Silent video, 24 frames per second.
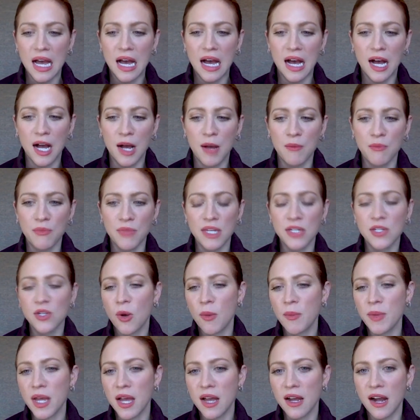Um, they
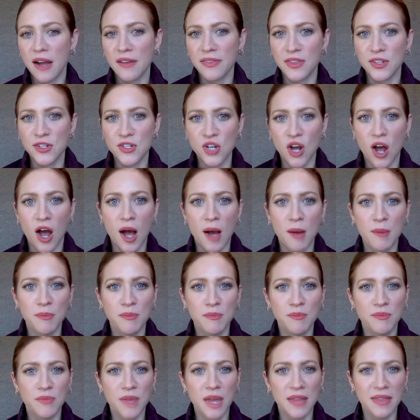told me I got the job
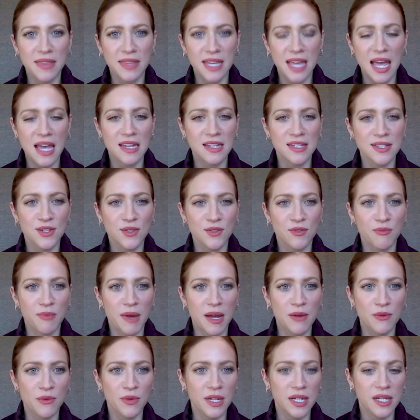at the end of
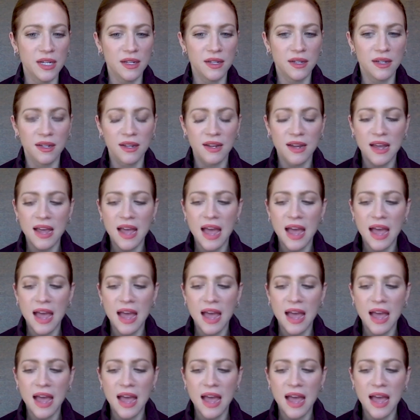my read,